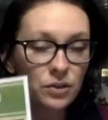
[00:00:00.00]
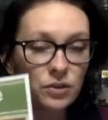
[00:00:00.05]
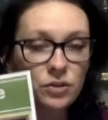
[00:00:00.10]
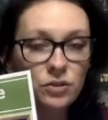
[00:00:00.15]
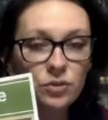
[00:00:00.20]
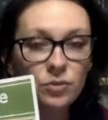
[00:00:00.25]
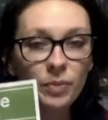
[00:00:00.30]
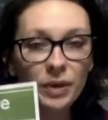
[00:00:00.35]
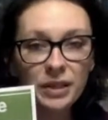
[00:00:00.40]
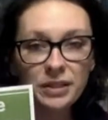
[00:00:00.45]

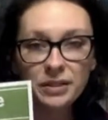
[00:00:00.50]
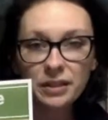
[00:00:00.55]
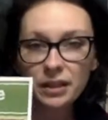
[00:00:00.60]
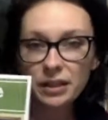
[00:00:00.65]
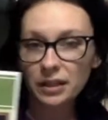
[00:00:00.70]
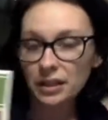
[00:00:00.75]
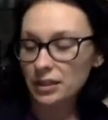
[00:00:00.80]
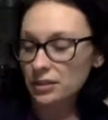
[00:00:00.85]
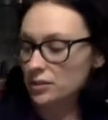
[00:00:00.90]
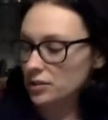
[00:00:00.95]
So
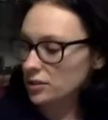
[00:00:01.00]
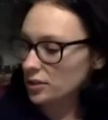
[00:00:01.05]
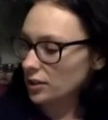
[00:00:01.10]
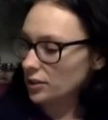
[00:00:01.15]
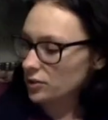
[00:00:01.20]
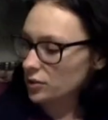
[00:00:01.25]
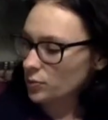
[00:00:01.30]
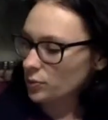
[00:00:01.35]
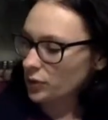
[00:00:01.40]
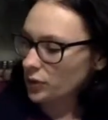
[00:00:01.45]
basically, it
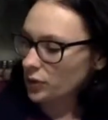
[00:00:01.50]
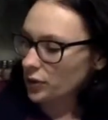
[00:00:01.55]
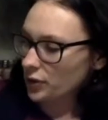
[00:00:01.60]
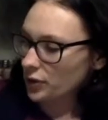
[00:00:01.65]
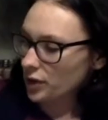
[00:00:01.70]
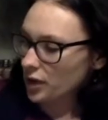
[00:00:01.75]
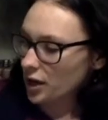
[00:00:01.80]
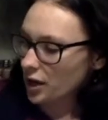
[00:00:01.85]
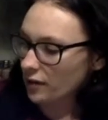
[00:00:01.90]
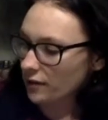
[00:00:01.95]
starts with your
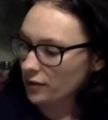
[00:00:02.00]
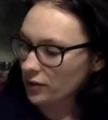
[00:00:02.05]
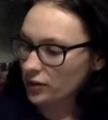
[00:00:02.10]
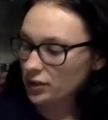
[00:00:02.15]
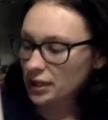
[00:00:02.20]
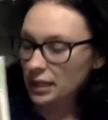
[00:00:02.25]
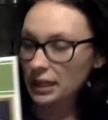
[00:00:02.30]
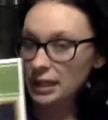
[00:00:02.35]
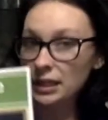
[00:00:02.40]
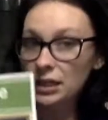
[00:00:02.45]
cover
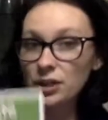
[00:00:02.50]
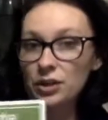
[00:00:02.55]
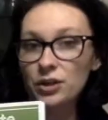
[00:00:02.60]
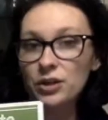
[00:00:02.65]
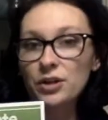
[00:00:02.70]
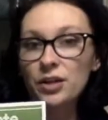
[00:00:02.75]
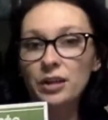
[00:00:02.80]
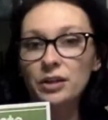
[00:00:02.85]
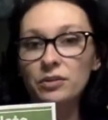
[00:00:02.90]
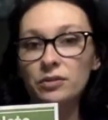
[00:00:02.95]

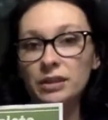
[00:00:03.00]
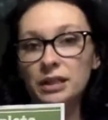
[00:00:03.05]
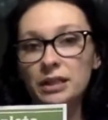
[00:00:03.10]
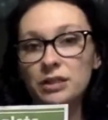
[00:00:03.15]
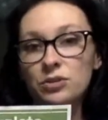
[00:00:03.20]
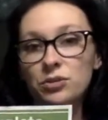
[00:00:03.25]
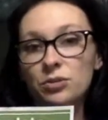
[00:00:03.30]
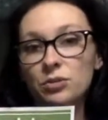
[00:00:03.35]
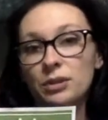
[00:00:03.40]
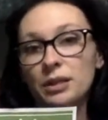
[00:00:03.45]
here, and you
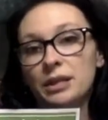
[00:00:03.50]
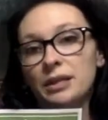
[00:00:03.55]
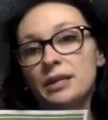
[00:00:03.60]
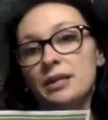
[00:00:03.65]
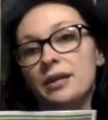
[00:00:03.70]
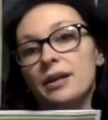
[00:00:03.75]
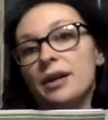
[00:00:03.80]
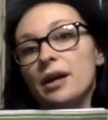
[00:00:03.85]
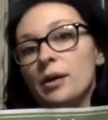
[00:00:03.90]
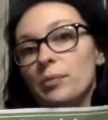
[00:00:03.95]
need to get the
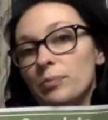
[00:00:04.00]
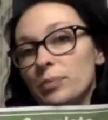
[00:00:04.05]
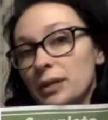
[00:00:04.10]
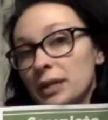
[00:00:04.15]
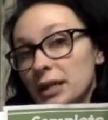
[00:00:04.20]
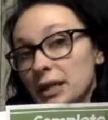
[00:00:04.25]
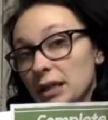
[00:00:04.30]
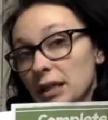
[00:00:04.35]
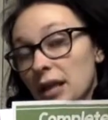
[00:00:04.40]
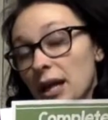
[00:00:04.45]

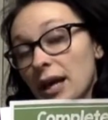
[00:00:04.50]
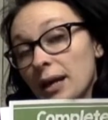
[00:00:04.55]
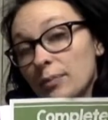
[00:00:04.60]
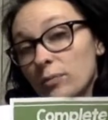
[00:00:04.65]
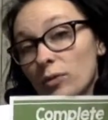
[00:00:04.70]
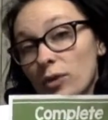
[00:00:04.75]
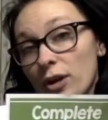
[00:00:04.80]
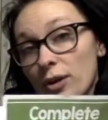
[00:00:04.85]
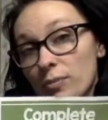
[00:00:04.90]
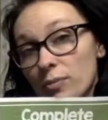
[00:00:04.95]
accompanying
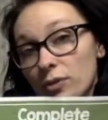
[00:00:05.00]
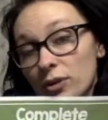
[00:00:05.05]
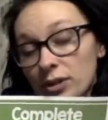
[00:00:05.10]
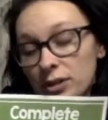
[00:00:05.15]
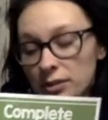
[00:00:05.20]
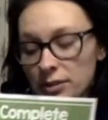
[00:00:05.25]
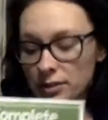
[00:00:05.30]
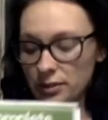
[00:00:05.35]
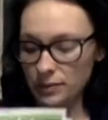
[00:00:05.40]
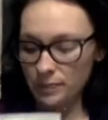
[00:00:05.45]
library
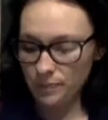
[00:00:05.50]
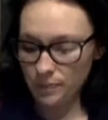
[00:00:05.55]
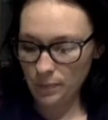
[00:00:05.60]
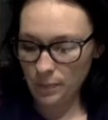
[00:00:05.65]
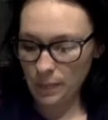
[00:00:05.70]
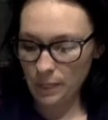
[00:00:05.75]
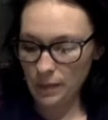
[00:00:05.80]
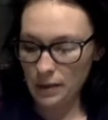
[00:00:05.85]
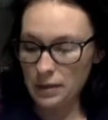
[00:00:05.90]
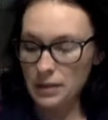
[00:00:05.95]
books.
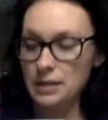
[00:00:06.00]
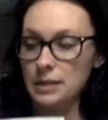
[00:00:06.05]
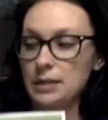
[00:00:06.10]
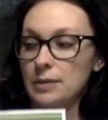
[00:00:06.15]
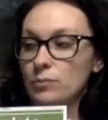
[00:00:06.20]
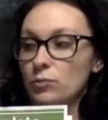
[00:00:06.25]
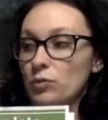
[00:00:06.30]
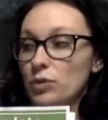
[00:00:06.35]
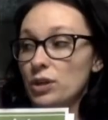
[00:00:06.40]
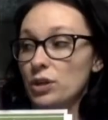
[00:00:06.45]

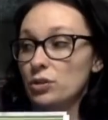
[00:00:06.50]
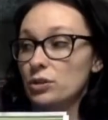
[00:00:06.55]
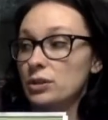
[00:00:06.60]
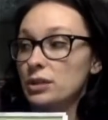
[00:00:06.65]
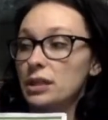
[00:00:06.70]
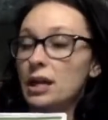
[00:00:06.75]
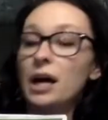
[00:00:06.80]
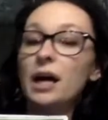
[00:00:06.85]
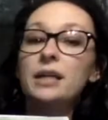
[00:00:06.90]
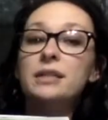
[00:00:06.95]
We could
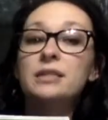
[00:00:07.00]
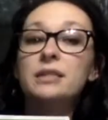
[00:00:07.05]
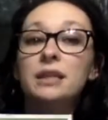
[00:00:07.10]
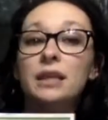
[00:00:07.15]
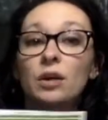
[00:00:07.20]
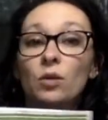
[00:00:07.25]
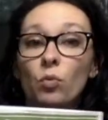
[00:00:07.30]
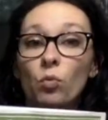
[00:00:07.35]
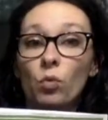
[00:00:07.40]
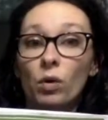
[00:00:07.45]
not
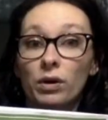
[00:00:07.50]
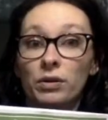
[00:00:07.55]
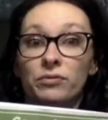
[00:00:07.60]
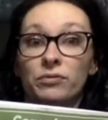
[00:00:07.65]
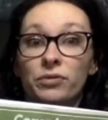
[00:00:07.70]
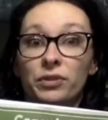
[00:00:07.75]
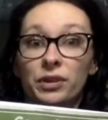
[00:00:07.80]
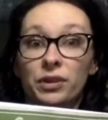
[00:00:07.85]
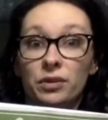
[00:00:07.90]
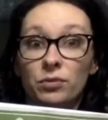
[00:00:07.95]
get one
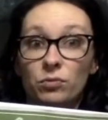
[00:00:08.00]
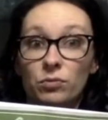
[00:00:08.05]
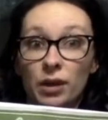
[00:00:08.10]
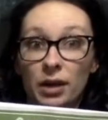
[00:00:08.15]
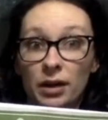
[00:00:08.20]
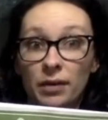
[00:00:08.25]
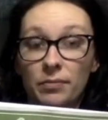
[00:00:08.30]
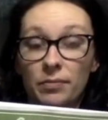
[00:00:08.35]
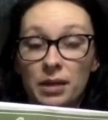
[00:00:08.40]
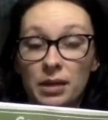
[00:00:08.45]
of the
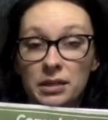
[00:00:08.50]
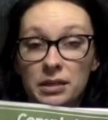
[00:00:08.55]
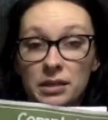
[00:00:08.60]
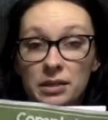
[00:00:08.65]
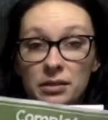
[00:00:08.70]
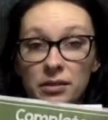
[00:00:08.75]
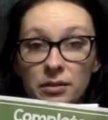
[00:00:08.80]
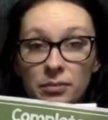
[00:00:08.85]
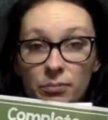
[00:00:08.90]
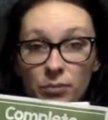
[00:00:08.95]

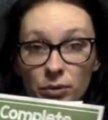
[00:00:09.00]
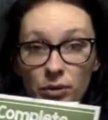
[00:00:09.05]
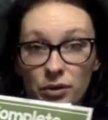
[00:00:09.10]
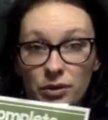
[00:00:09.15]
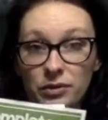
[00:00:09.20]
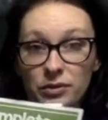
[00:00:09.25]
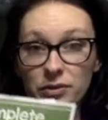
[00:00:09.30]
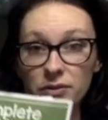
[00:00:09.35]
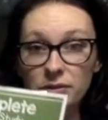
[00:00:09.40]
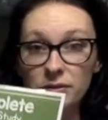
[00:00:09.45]
recommended
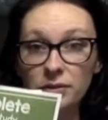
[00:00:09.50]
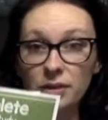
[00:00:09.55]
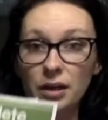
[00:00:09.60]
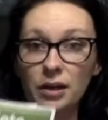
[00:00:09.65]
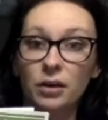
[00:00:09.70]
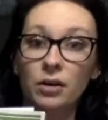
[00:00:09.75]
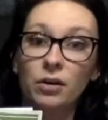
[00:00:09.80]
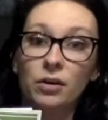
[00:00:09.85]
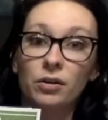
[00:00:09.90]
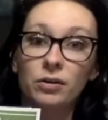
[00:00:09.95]
books at
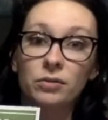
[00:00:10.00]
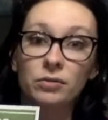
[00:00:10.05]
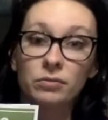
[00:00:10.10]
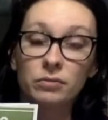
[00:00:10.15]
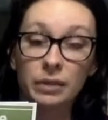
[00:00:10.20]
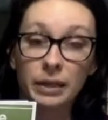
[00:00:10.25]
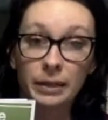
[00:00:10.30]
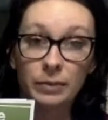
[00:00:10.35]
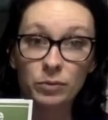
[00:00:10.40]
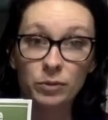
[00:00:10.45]
our
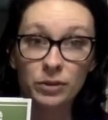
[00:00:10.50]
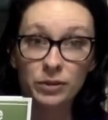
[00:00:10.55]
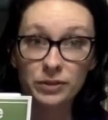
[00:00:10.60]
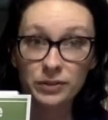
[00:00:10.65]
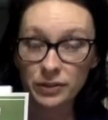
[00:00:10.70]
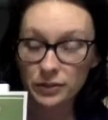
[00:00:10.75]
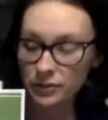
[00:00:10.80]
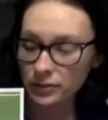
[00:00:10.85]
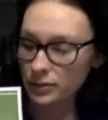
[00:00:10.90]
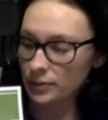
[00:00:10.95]
library
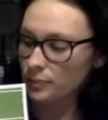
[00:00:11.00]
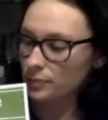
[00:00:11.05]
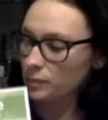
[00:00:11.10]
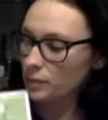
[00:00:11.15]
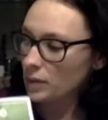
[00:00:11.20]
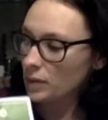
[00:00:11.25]
system.